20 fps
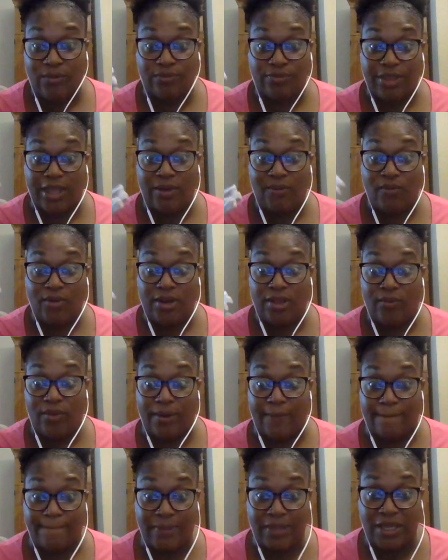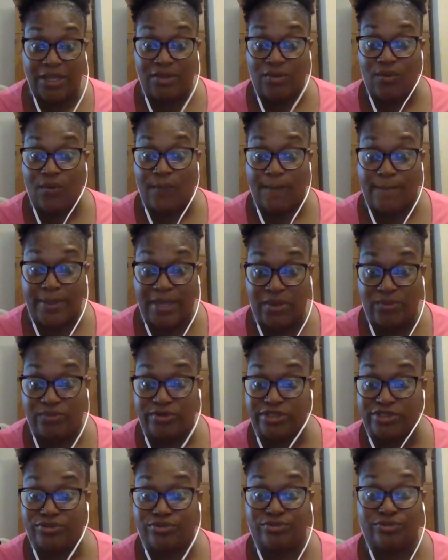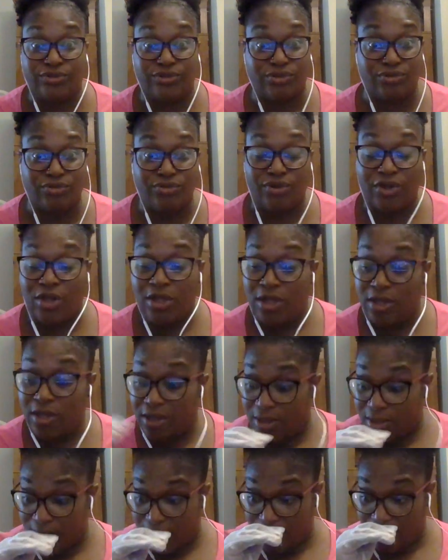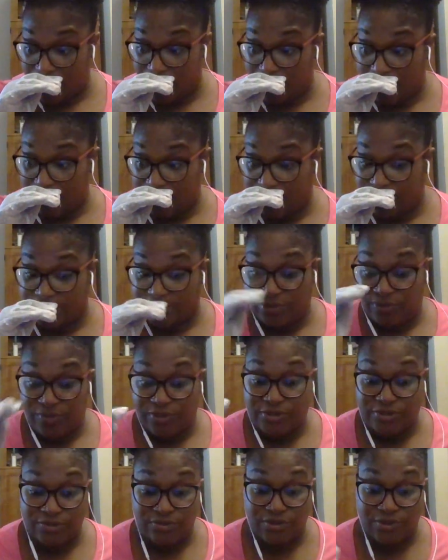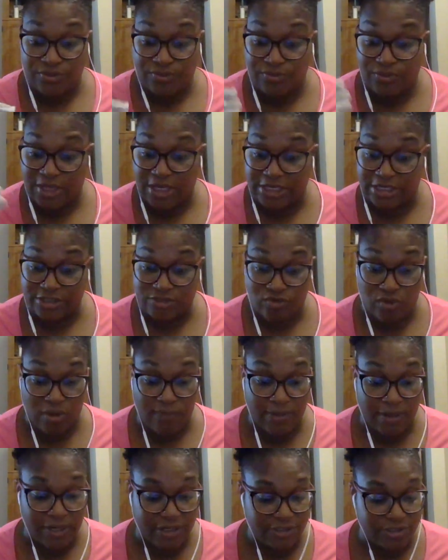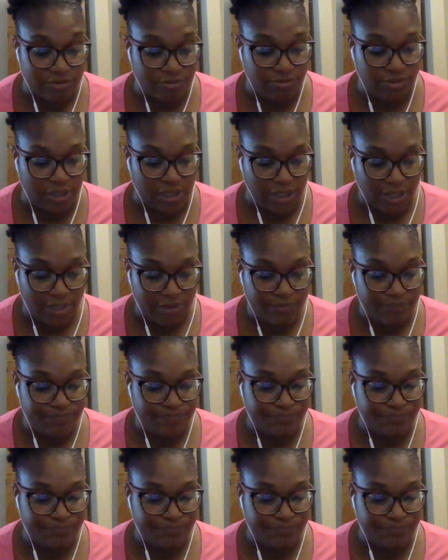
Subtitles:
They really want to be you, be what you do. Do what you do, get the treatment that you get.